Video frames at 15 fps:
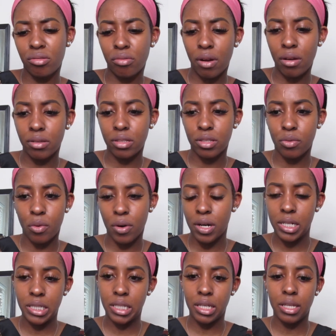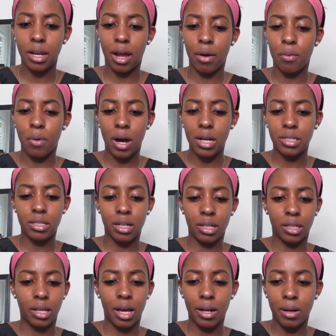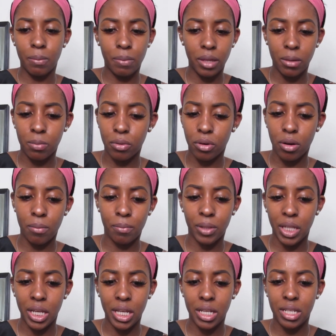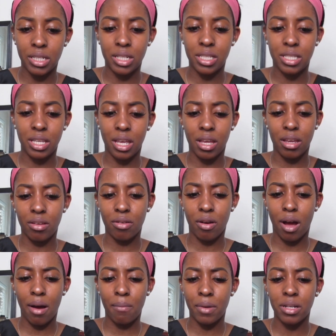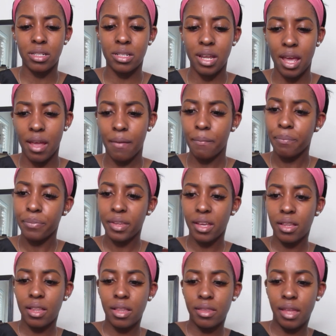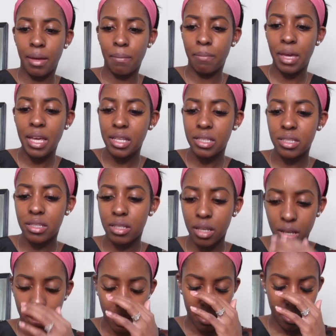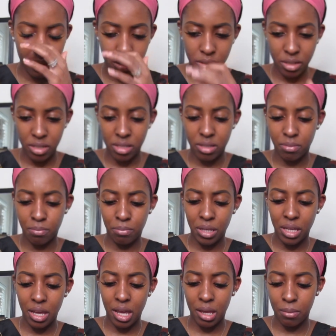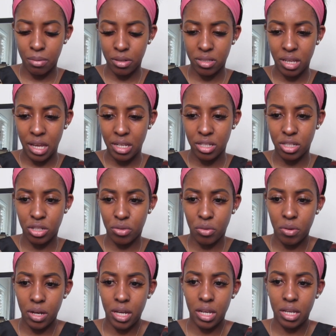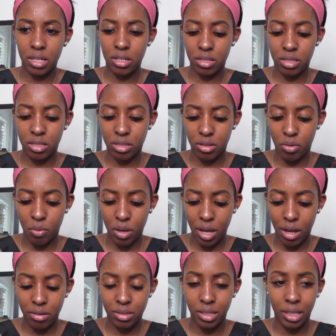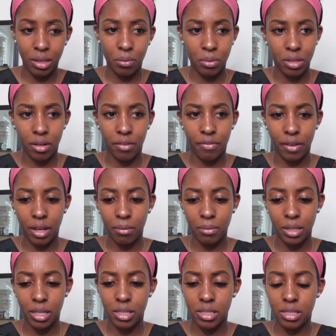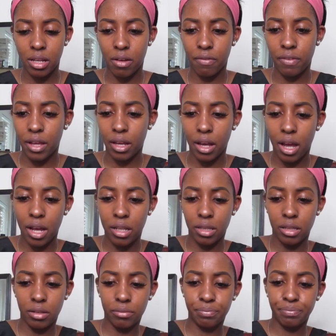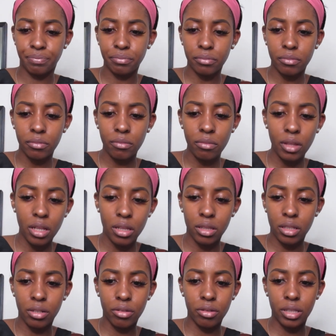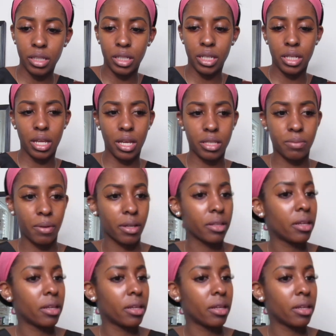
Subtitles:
throughout this quarantine, I watched a lot of people complain and just say, you know, how much they missed just being able to enjoy just going out to eat with their family and stuff. Like, I literally didn't expect.